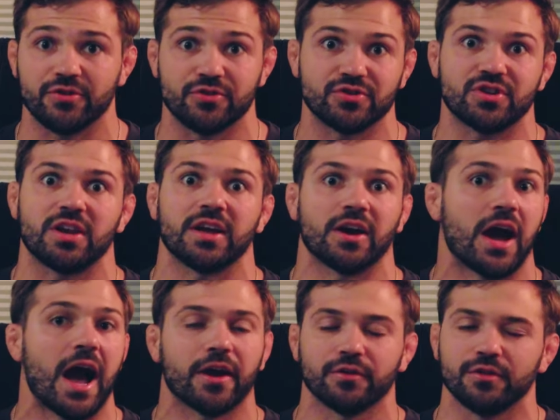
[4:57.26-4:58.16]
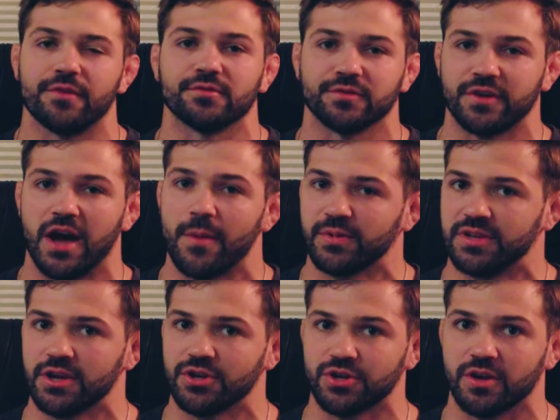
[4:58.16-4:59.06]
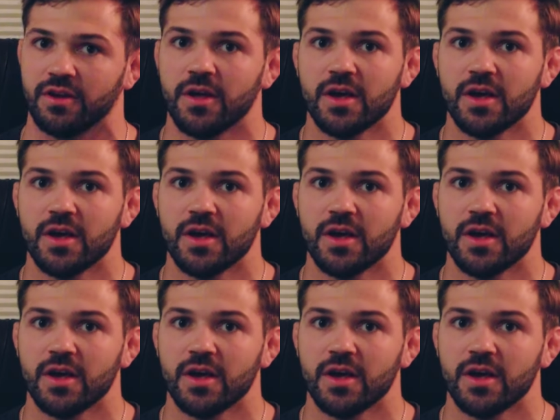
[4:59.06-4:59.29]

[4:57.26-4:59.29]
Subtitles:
and you're just getting a higher level of competition.